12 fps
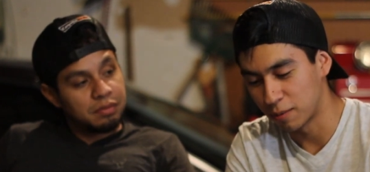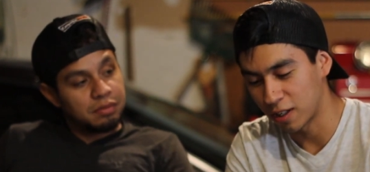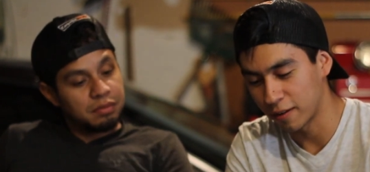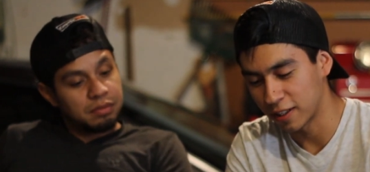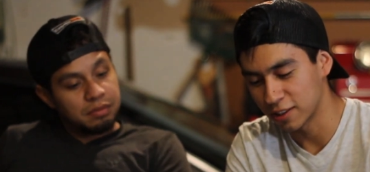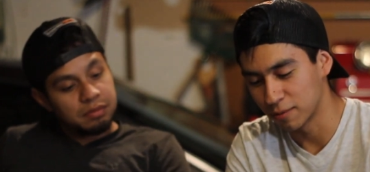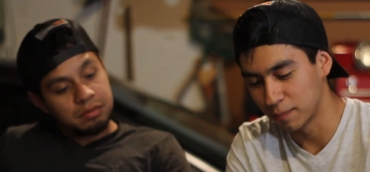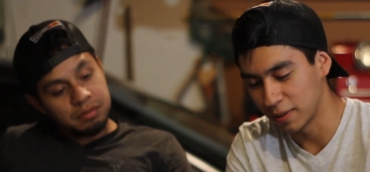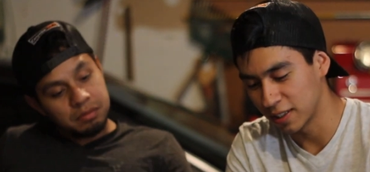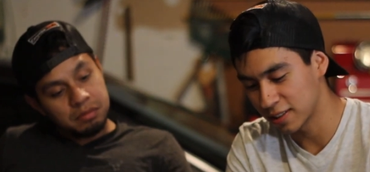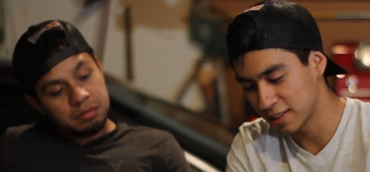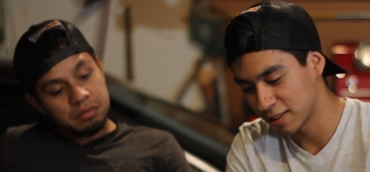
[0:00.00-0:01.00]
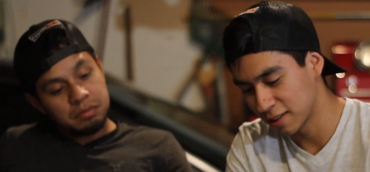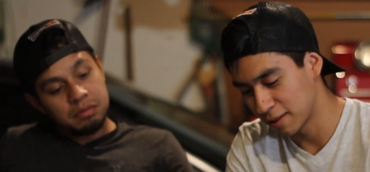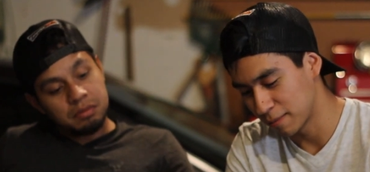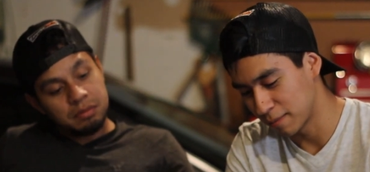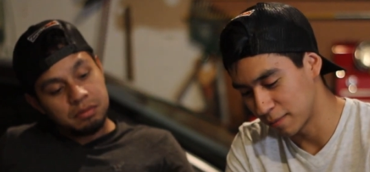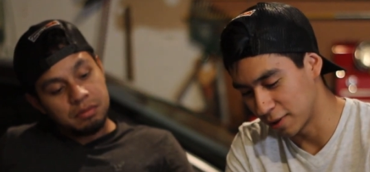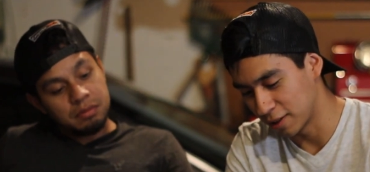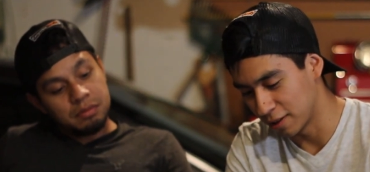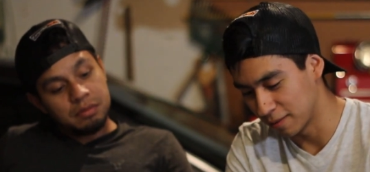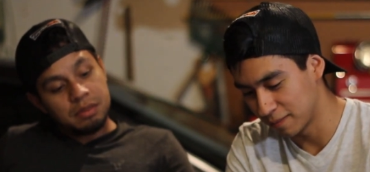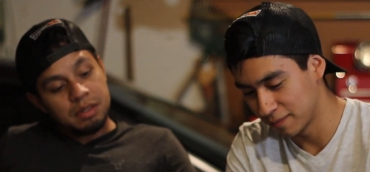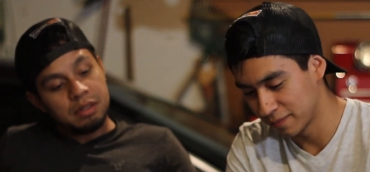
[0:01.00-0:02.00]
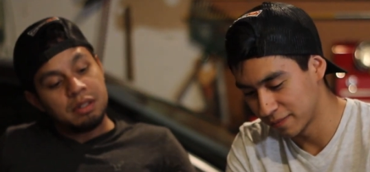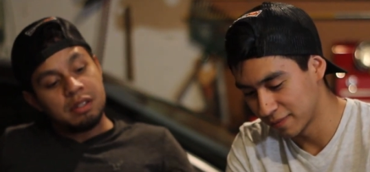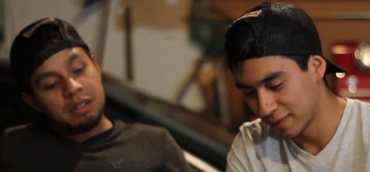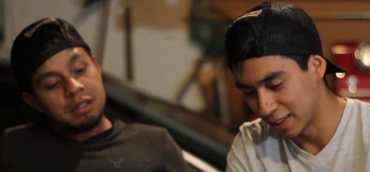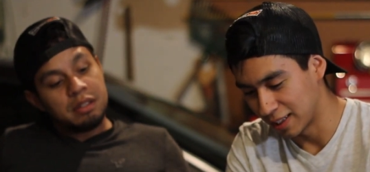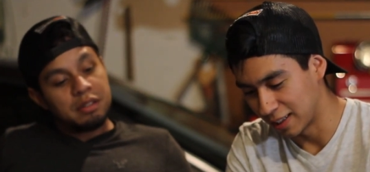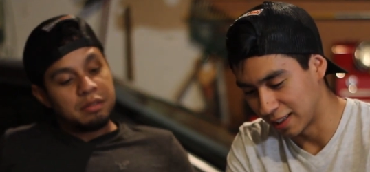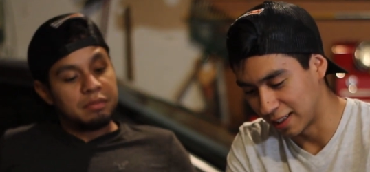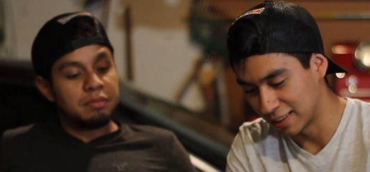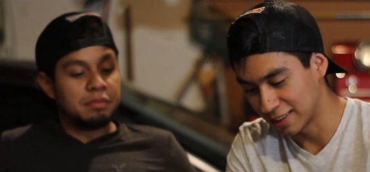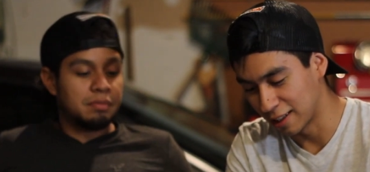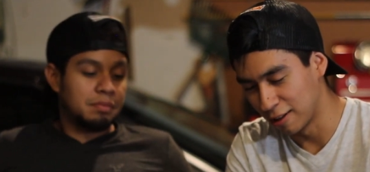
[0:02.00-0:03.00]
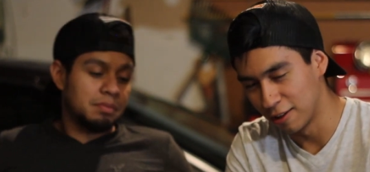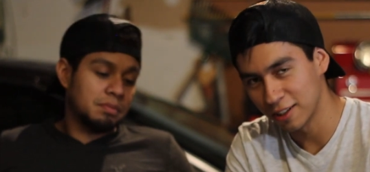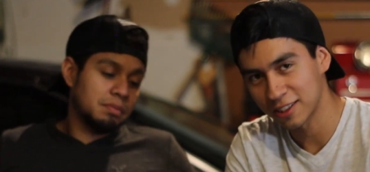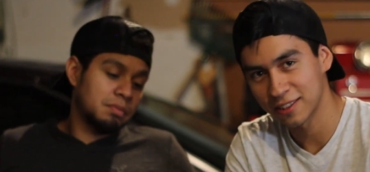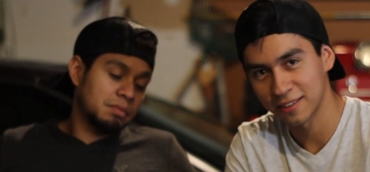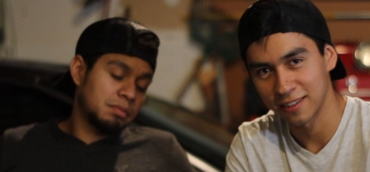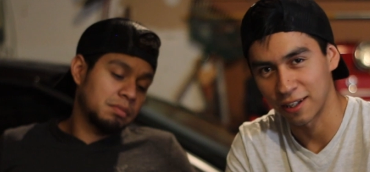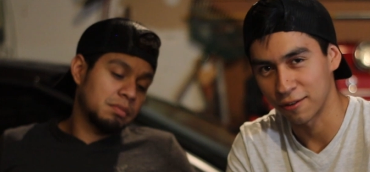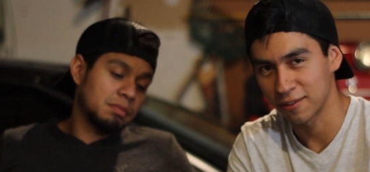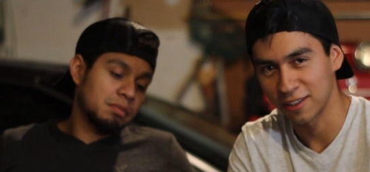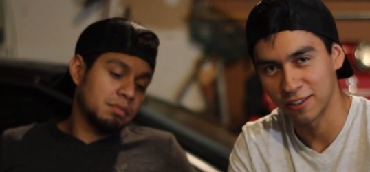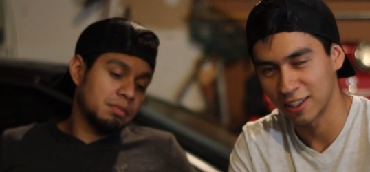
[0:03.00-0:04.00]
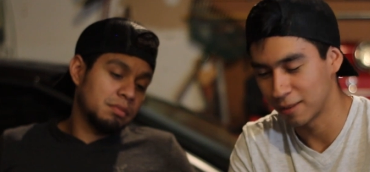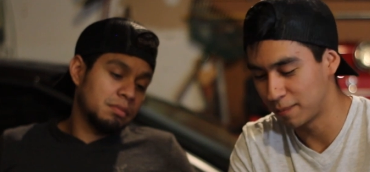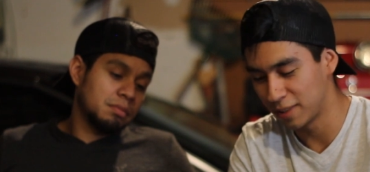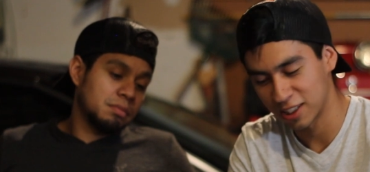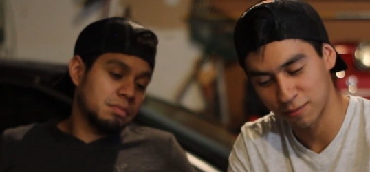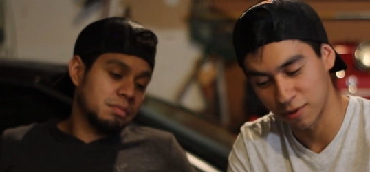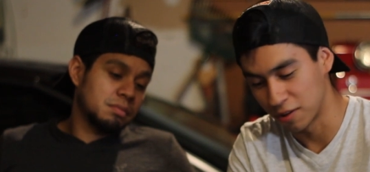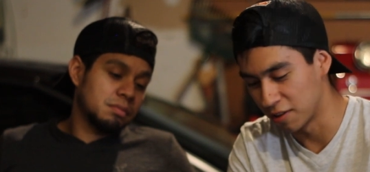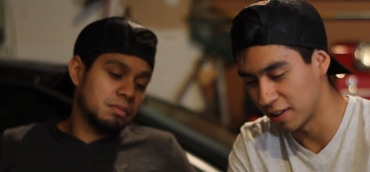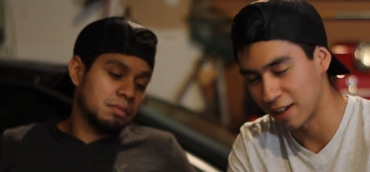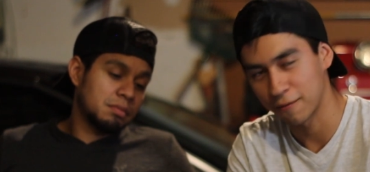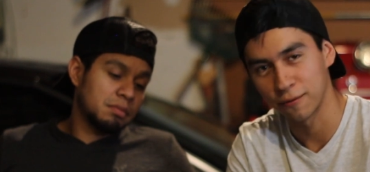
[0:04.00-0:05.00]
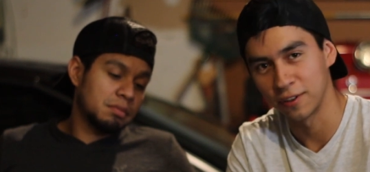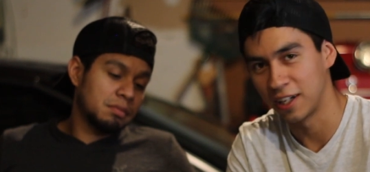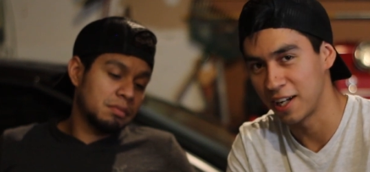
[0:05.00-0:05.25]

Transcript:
Speaker 1: he probably get some pics, but as it looks, I don't think you get pics, bro. You're not fooling